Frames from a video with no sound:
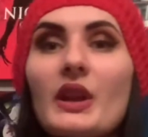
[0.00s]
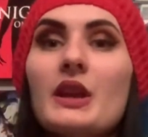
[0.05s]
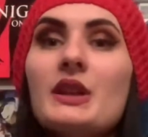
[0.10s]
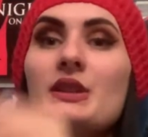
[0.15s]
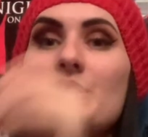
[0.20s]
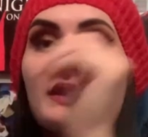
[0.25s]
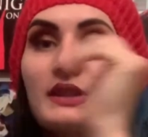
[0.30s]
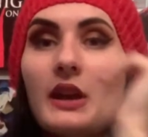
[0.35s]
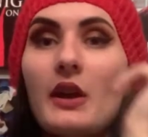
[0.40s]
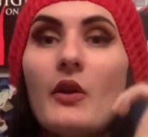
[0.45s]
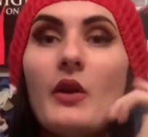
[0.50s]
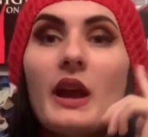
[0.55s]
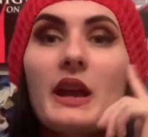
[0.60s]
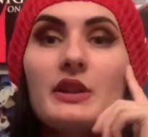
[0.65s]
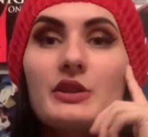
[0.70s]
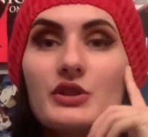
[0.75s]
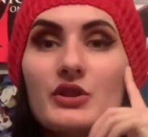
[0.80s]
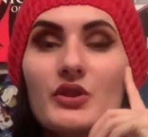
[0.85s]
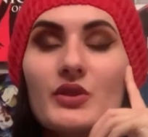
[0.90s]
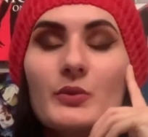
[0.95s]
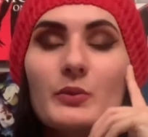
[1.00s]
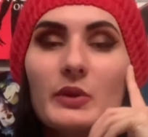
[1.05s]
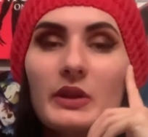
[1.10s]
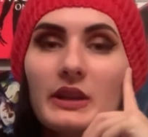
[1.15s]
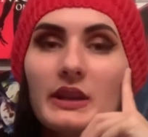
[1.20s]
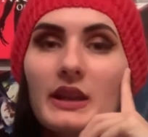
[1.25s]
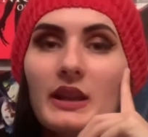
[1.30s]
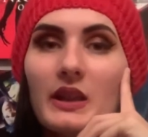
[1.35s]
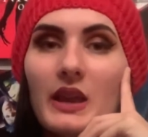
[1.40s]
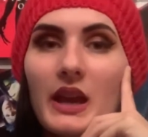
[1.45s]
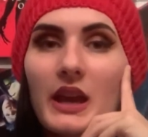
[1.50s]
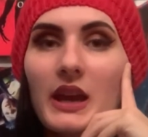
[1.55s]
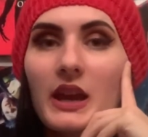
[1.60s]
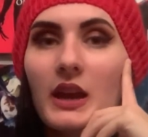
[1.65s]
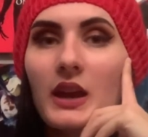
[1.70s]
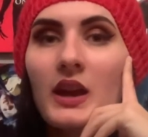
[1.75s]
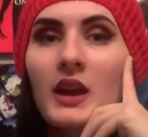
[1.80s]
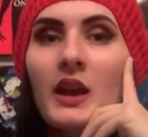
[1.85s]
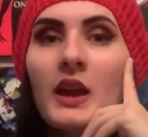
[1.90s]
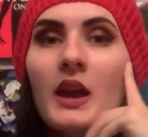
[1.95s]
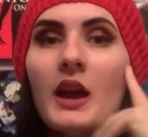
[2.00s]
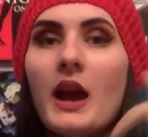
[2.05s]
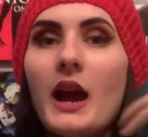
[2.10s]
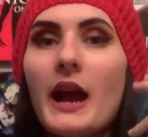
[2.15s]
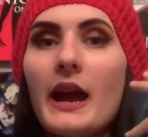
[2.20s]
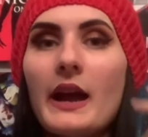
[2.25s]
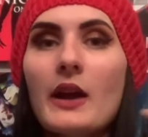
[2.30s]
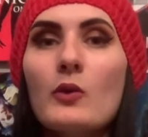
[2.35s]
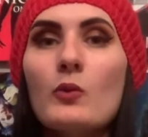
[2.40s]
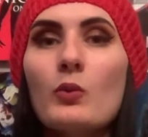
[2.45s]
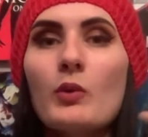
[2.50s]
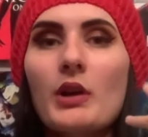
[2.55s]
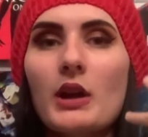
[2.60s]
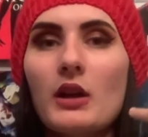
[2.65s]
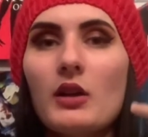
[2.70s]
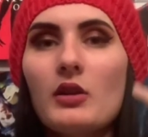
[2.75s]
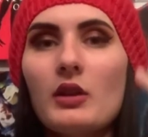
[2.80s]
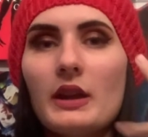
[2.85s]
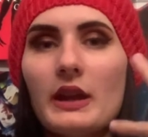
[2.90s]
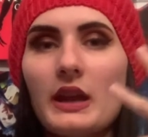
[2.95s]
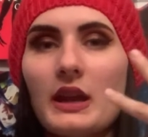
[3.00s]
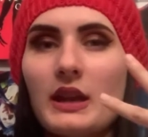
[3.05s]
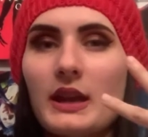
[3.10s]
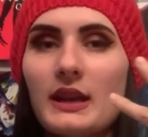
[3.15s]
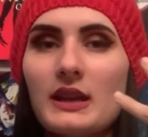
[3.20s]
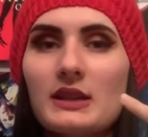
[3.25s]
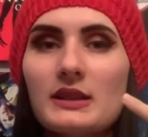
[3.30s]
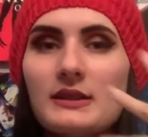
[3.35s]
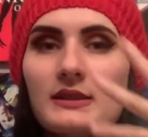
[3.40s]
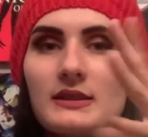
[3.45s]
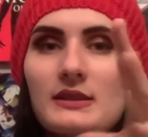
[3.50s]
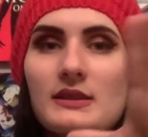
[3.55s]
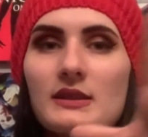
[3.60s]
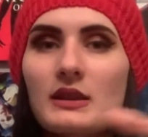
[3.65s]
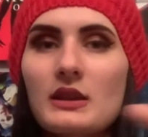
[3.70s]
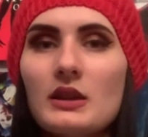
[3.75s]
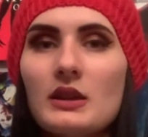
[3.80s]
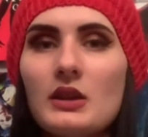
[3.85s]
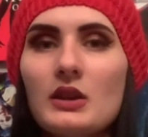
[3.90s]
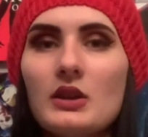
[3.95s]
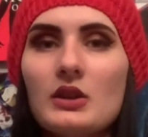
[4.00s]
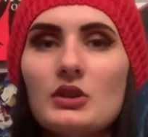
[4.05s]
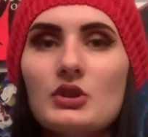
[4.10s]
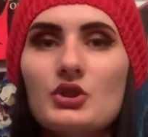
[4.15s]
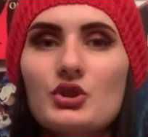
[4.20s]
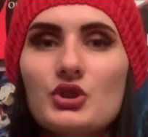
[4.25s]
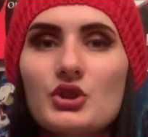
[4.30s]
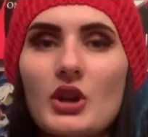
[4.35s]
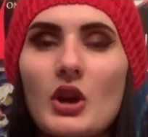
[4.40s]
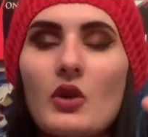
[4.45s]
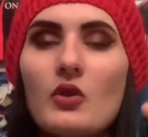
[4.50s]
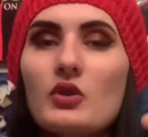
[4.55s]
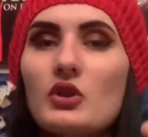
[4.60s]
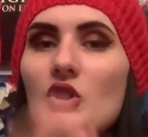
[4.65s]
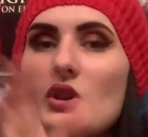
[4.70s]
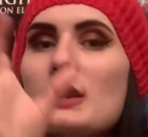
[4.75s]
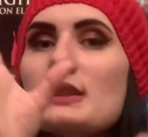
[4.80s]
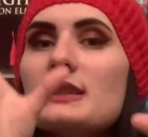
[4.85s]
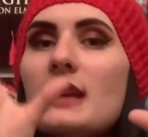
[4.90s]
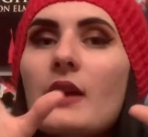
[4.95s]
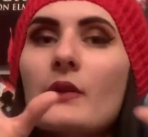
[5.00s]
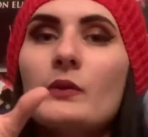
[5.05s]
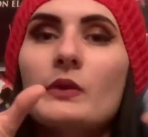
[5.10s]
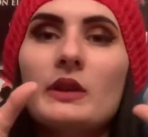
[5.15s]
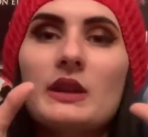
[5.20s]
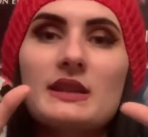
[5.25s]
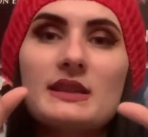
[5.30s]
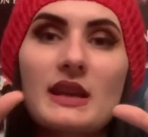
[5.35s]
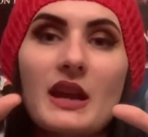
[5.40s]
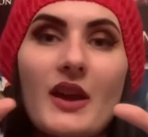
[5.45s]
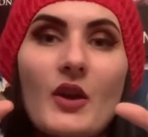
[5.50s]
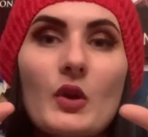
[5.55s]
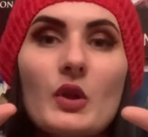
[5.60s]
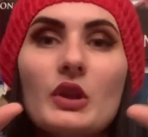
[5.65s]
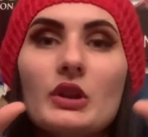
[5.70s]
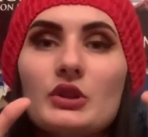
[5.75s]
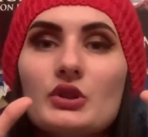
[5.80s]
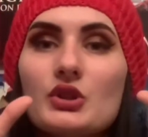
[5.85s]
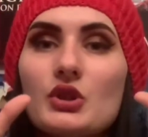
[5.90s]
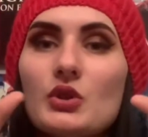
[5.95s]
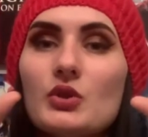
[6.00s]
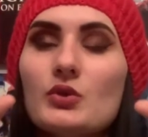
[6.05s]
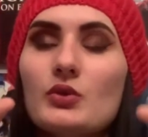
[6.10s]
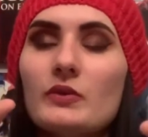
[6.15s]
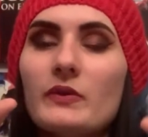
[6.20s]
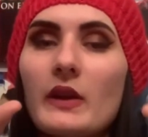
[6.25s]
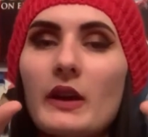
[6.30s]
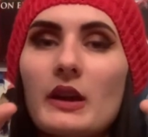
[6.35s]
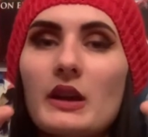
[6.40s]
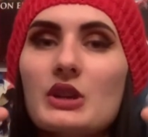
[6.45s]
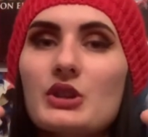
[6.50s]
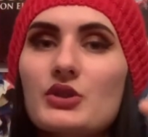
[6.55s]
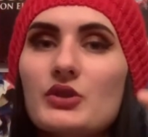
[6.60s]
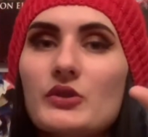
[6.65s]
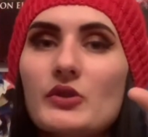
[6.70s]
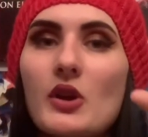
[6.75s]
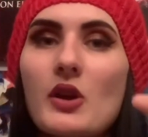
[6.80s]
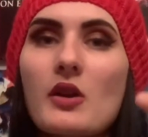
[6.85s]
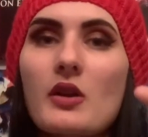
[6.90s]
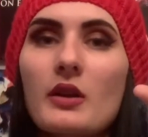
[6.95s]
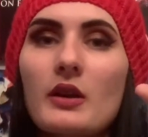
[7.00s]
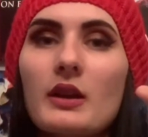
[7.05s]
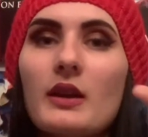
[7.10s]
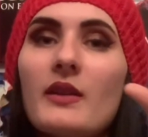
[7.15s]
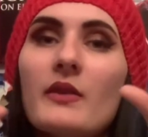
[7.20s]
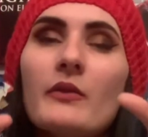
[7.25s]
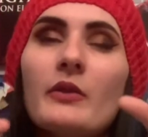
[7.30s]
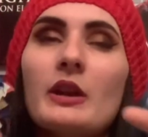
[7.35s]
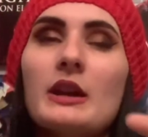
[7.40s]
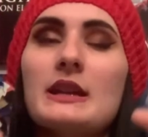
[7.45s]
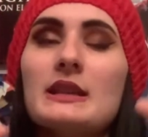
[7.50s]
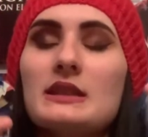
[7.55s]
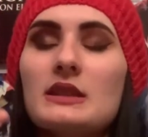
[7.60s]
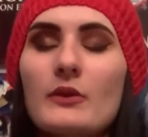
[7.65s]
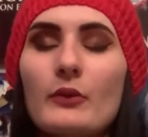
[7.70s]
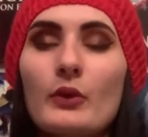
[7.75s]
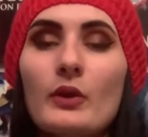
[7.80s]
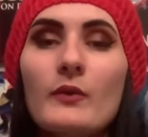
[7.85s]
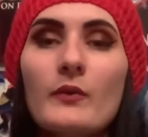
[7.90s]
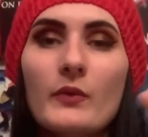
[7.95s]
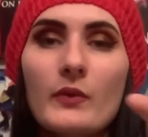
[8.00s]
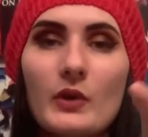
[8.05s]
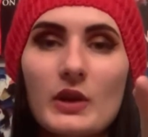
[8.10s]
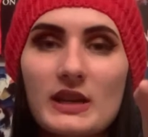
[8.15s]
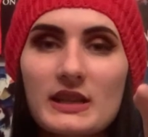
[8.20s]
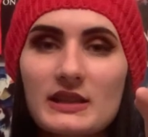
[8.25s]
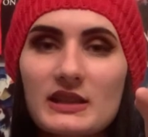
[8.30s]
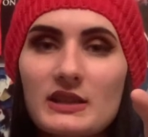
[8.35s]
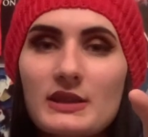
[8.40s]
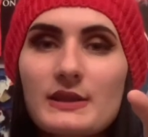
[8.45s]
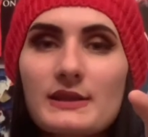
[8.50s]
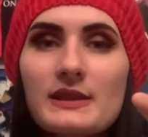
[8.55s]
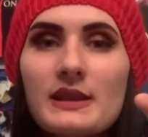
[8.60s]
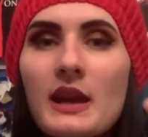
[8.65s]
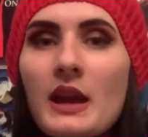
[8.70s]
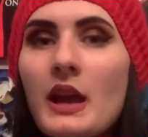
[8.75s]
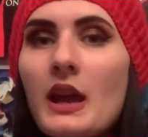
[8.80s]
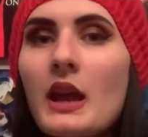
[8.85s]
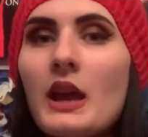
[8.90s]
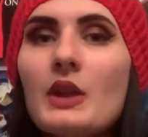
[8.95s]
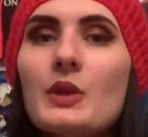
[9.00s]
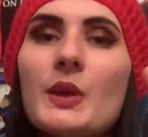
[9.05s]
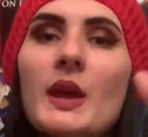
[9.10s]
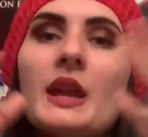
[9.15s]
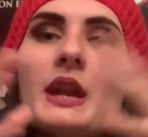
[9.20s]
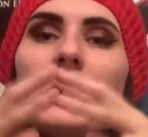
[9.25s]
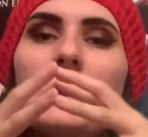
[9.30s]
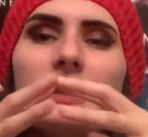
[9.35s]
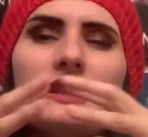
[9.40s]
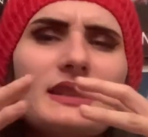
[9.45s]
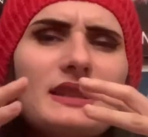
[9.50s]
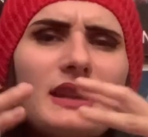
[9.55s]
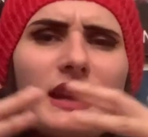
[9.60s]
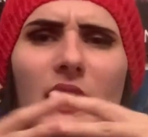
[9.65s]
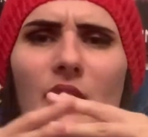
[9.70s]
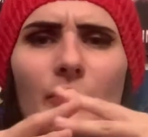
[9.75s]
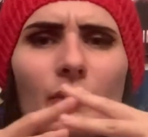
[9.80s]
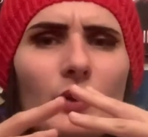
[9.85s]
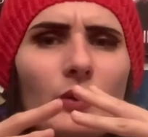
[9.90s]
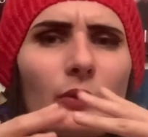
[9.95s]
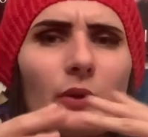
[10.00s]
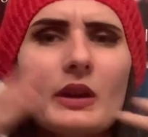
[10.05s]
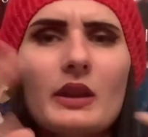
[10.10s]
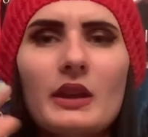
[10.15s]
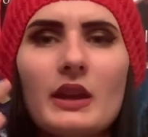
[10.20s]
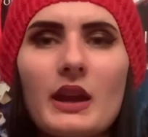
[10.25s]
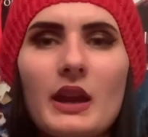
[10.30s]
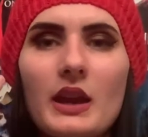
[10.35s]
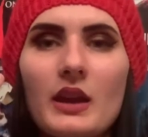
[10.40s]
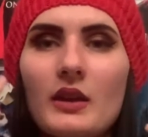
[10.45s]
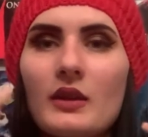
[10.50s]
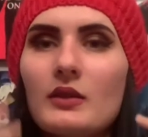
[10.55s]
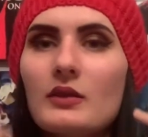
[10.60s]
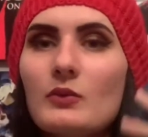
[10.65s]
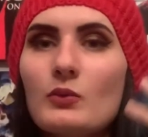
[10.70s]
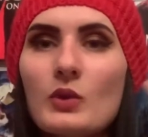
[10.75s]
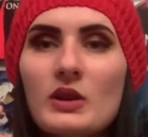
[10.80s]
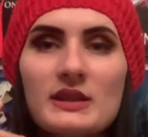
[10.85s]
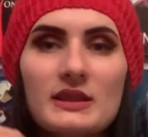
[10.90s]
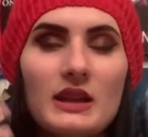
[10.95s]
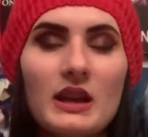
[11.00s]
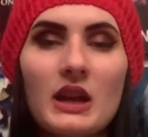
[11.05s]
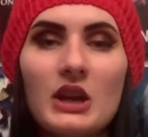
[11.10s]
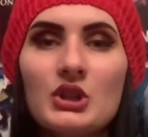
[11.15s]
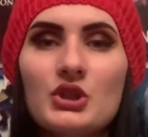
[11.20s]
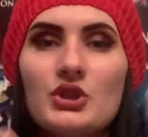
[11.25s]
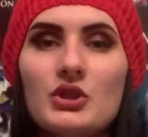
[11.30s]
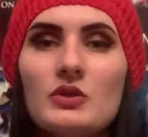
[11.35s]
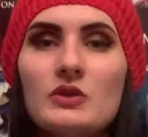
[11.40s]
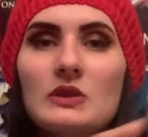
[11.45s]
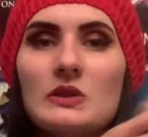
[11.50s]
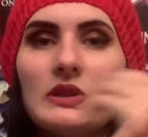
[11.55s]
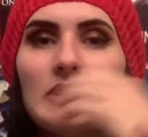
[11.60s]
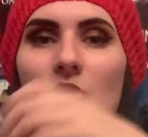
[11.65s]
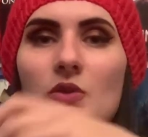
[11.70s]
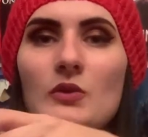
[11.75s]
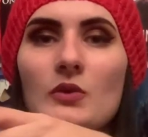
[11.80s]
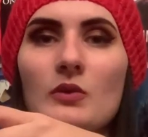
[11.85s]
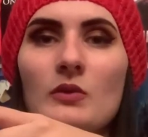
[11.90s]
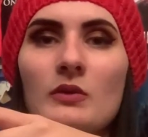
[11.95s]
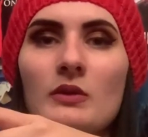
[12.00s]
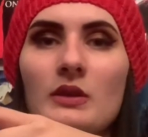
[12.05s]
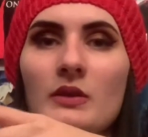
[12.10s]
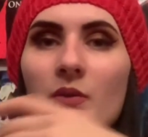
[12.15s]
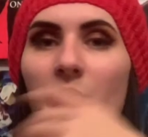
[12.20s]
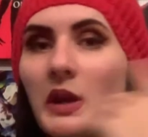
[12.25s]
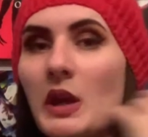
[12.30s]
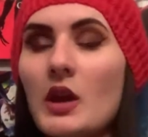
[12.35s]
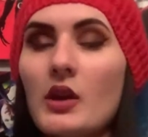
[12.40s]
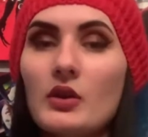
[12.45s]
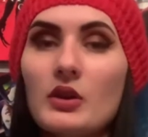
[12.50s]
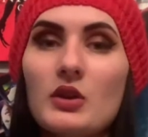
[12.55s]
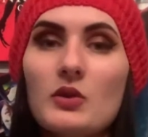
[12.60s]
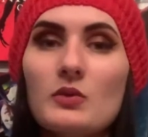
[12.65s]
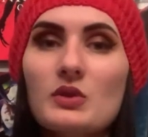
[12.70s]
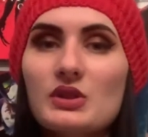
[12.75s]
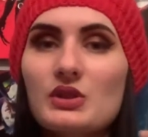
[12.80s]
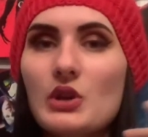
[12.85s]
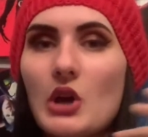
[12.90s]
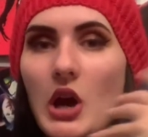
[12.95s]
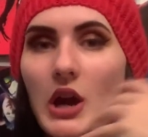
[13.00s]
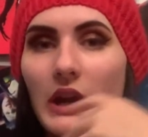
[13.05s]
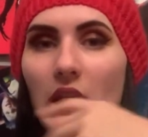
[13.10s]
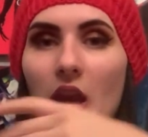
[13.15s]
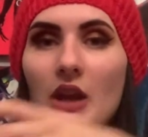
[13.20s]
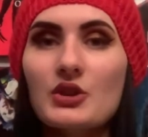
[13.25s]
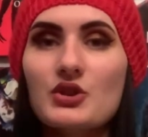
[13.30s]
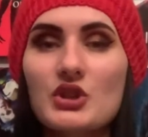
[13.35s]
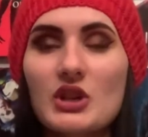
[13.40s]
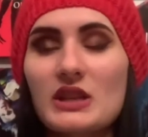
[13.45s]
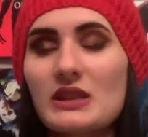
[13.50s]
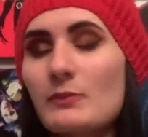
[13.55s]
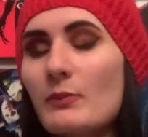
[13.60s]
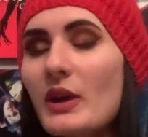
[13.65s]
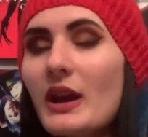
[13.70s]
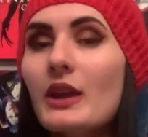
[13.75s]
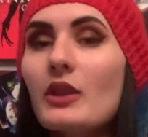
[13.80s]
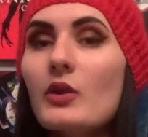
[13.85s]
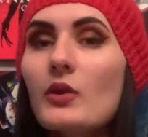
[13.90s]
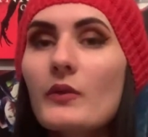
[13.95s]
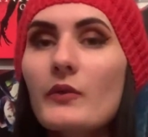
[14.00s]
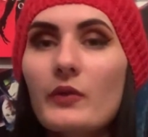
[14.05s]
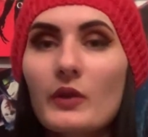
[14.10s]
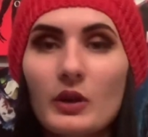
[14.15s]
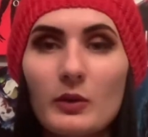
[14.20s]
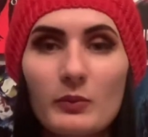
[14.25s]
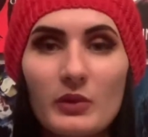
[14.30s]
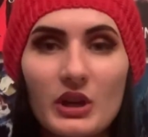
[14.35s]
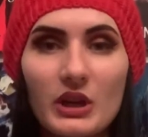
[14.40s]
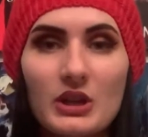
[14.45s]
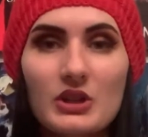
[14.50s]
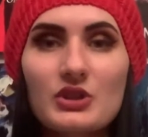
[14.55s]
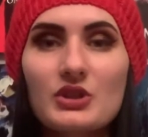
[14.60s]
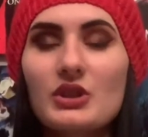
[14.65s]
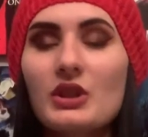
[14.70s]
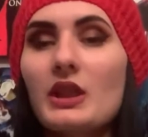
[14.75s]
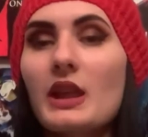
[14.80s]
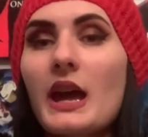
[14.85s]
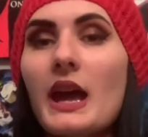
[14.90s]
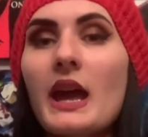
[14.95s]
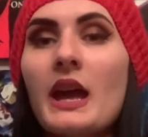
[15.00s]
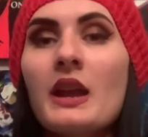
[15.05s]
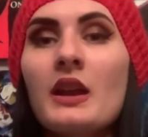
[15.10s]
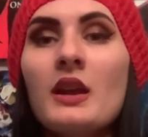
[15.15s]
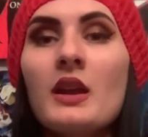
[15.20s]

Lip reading: So I do really like how well it is shown. You could definitely tell they're two very strong and very different voices, that it's never really was an issue to figure out who was talking just by the verbiage that